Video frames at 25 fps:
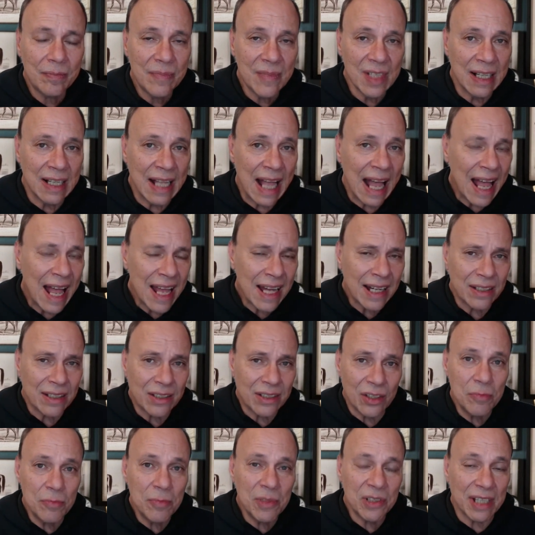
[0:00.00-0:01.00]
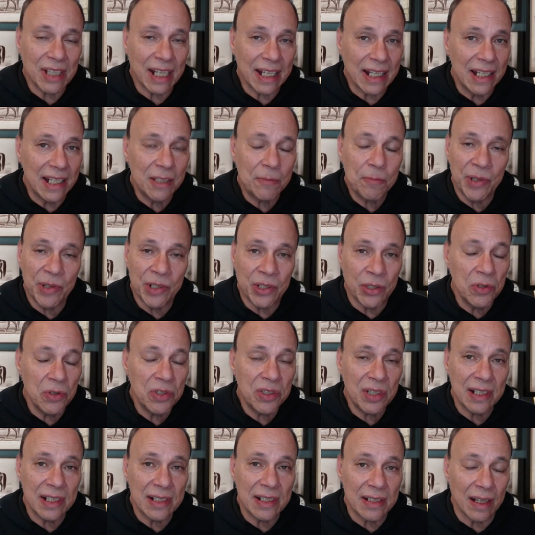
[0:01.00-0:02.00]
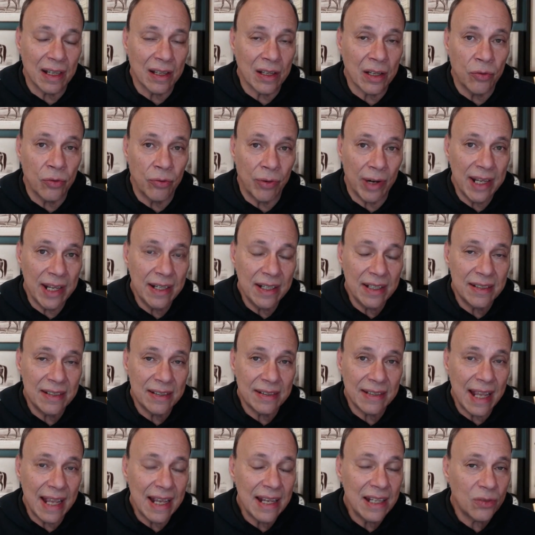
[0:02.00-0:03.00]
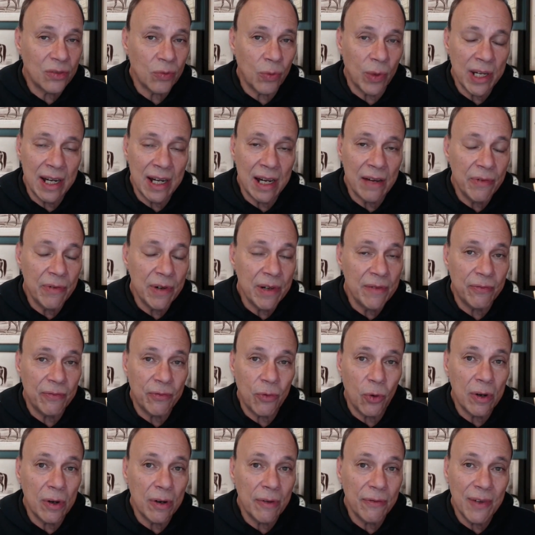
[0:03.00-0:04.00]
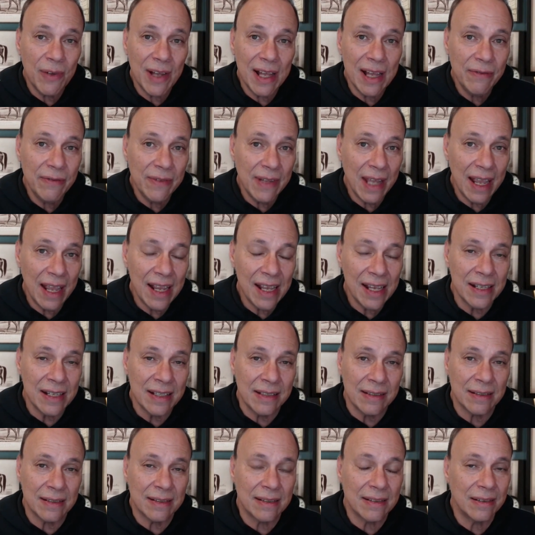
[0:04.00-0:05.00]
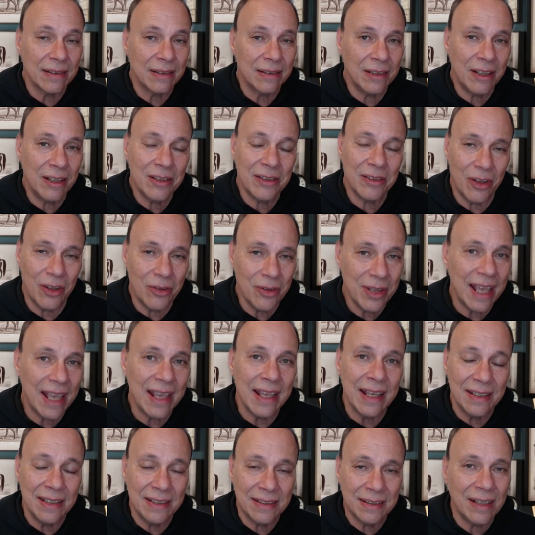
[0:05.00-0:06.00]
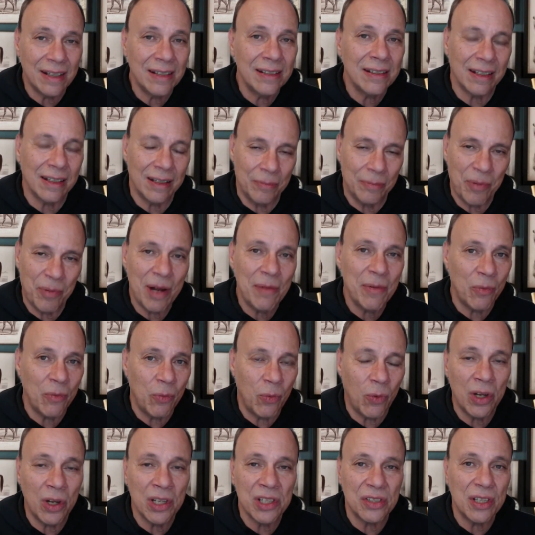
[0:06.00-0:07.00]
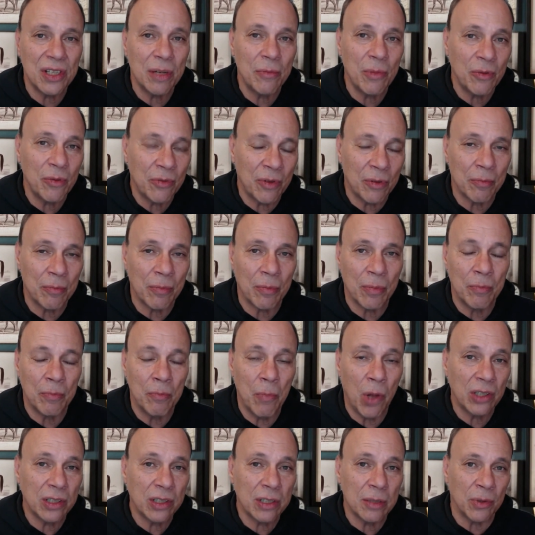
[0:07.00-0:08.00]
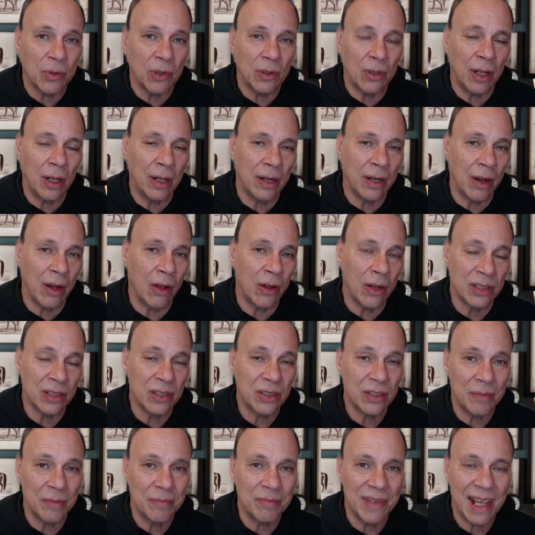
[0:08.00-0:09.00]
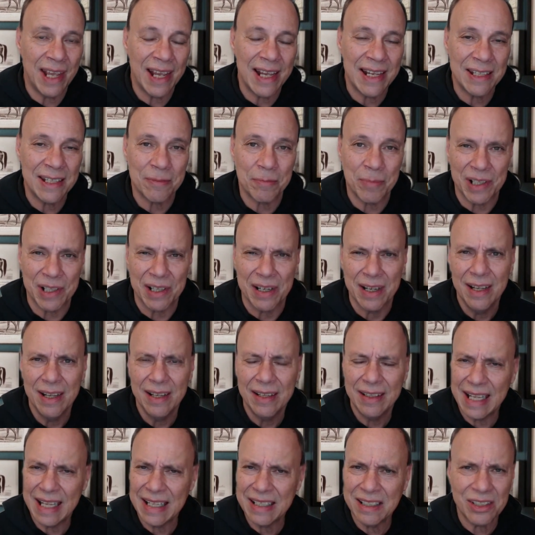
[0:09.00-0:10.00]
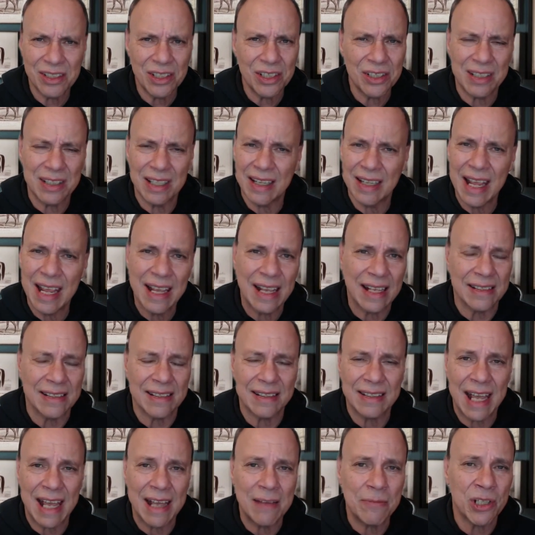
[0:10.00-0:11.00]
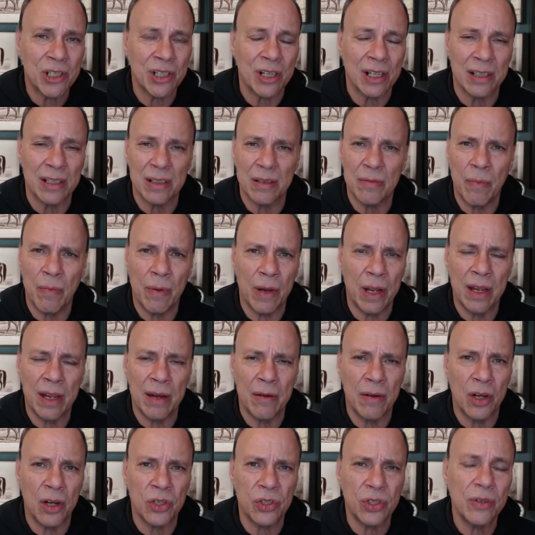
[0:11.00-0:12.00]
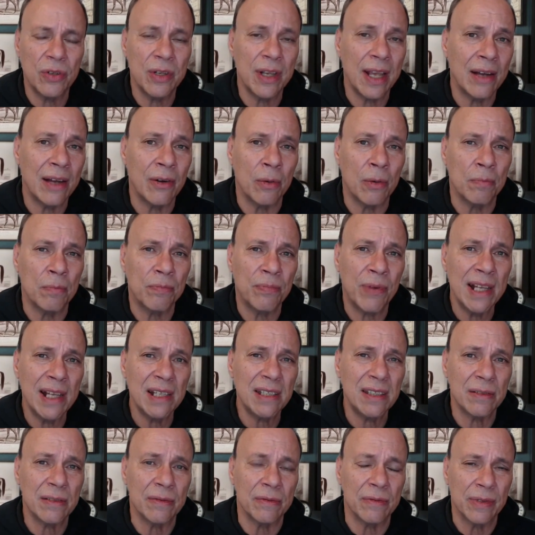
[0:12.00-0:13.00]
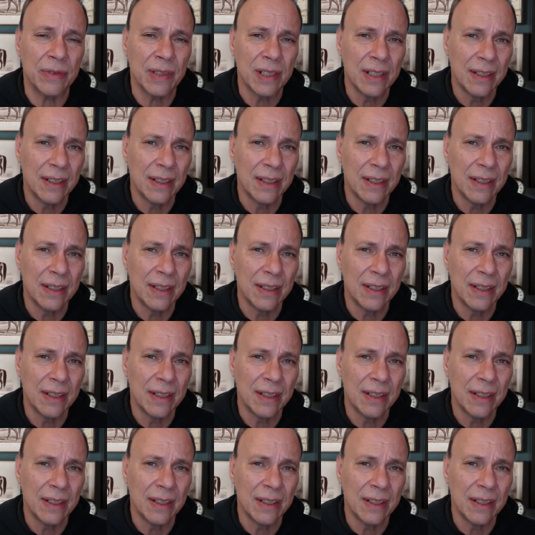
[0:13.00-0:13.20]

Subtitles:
God, it's almost like he's producing a graded stakes win every 4 or 5 days. Okay, he's probably won some of them multiple on some days, but that's just to take a snapshot and to show you how impressive